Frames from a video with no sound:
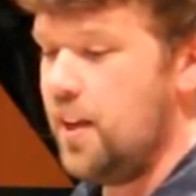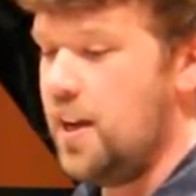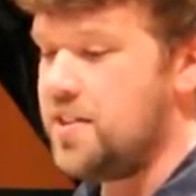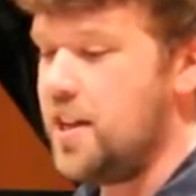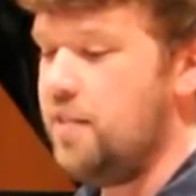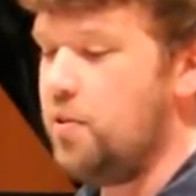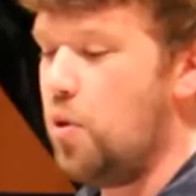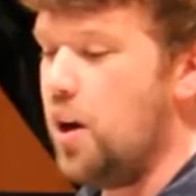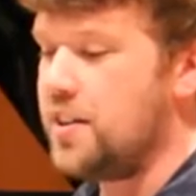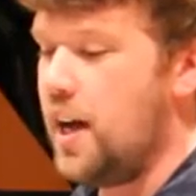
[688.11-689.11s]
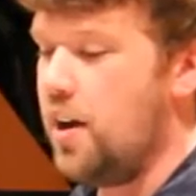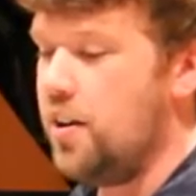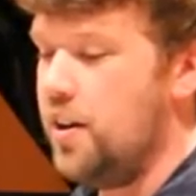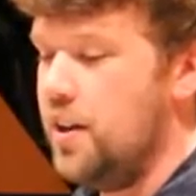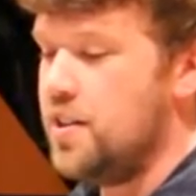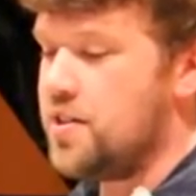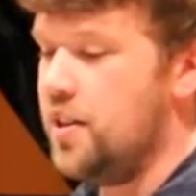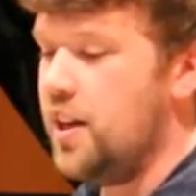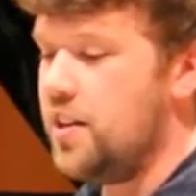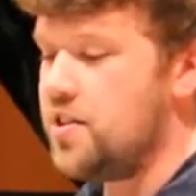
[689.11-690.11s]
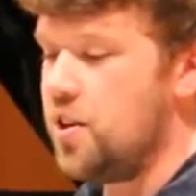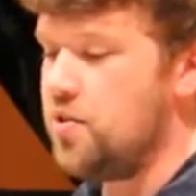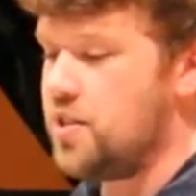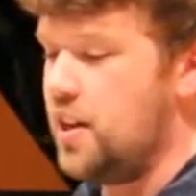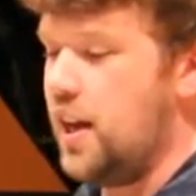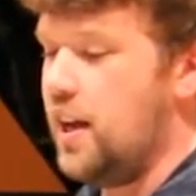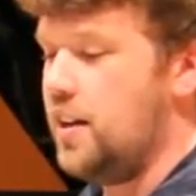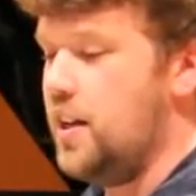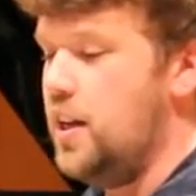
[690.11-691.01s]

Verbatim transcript: As David walked out, sling and stones in hand,